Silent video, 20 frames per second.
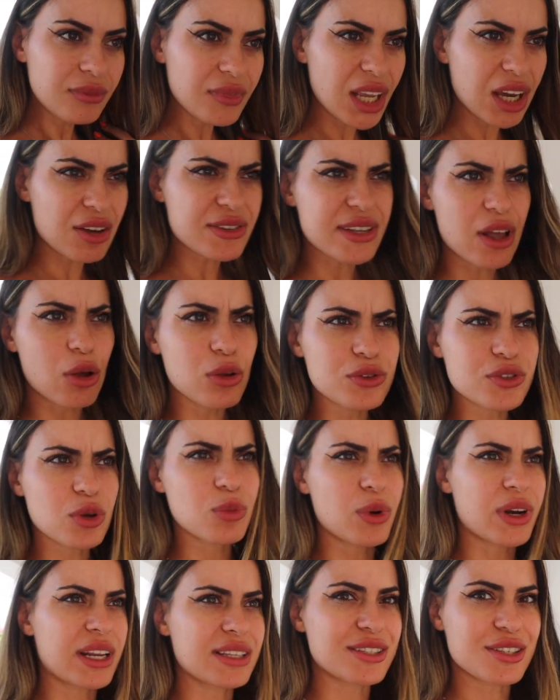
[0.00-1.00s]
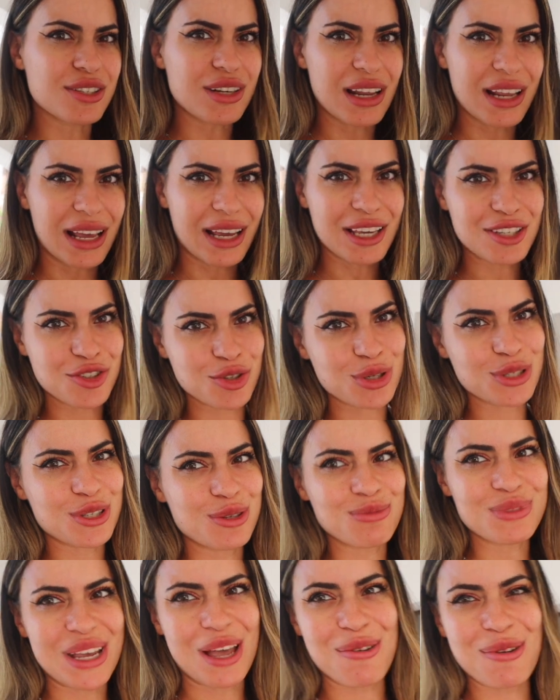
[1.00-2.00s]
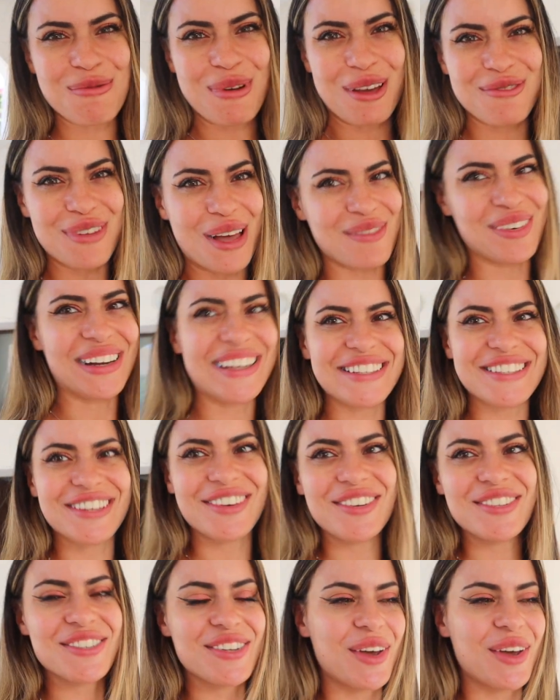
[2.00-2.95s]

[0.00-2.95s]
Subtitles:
because I also wanted to like enjoy some time with my family too.